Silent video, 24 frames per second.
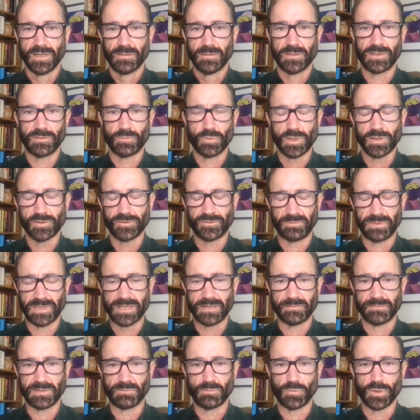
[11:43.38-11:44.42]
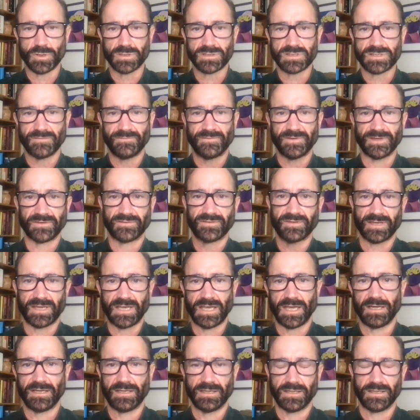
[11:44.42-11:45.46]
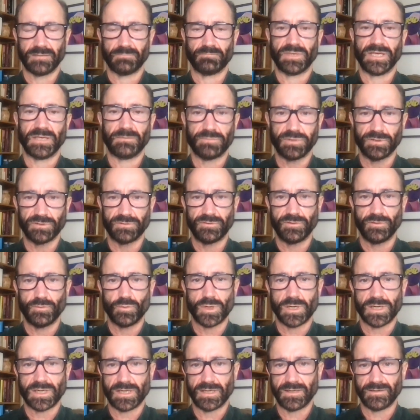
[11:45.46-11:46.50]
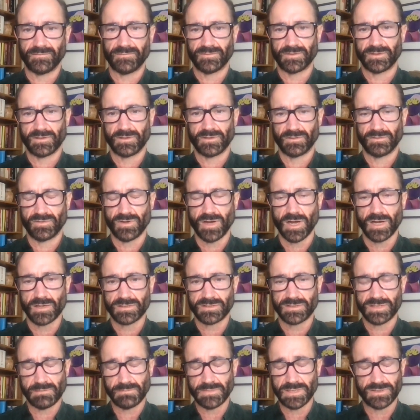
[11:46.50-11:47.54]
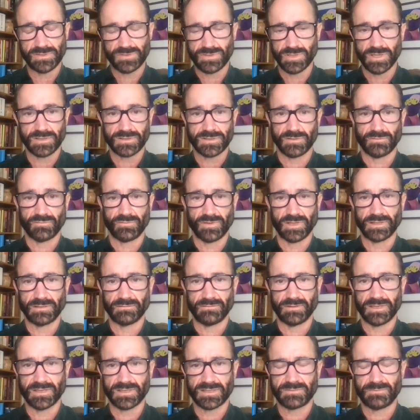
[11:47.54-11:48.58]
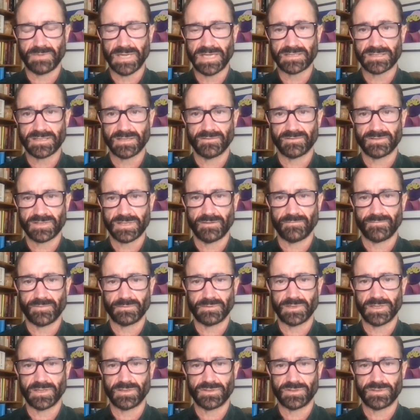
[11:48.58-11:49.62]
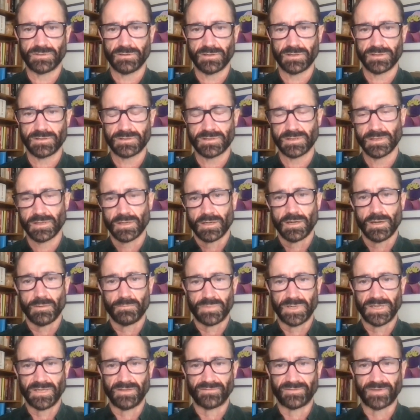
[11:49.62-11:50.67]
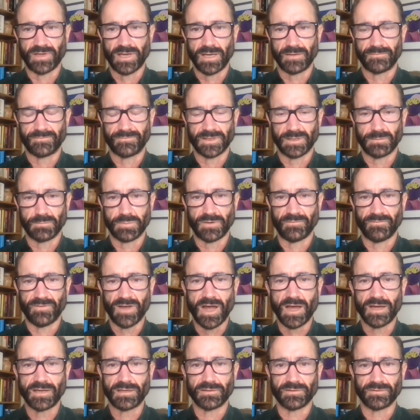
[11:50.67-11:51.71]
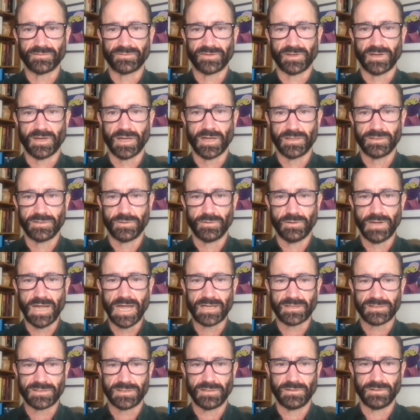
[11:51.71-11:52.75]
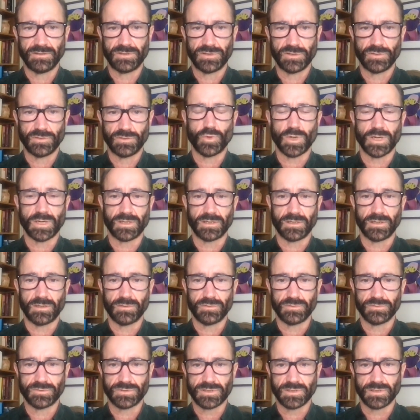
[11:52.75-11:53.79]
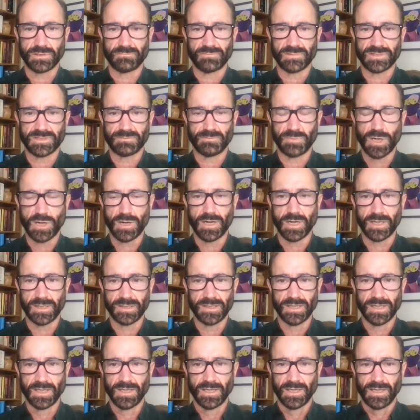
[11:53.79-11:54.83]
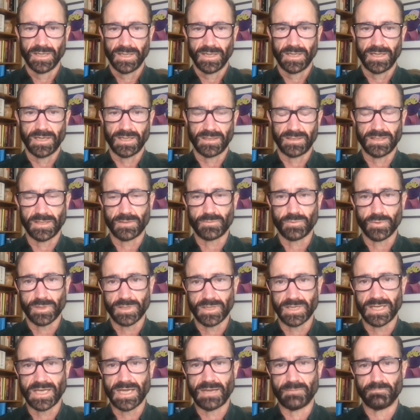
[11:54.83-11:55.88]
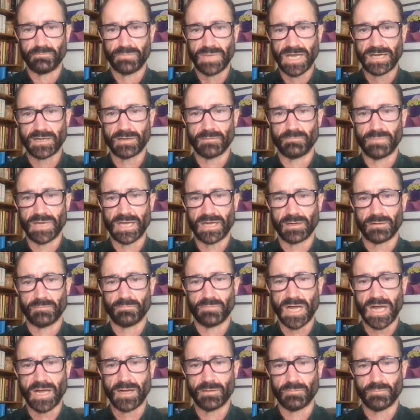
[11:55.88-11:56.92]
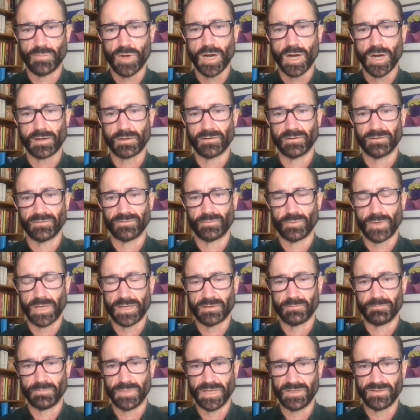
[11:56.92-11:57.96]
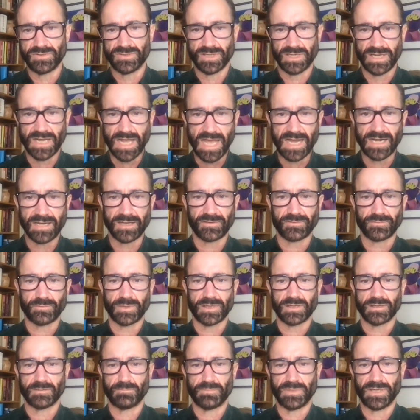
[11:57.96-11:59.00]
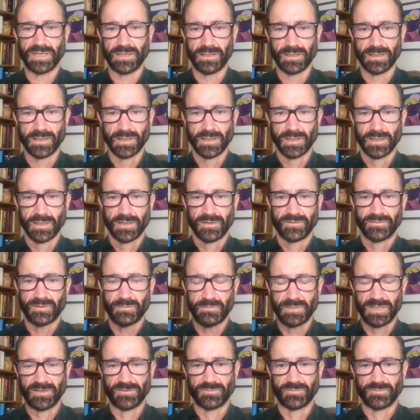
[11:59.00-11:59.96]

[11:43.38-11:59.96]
The world's becoming more sophisticated and people do want to give the drugs. Some of these drugs are really, really expensive. So from the insurance company side, from the provider side, you actually do want to know who's going to respond. And I think we're going to get better and better biomarkers, whether it be genetics, whether it be some of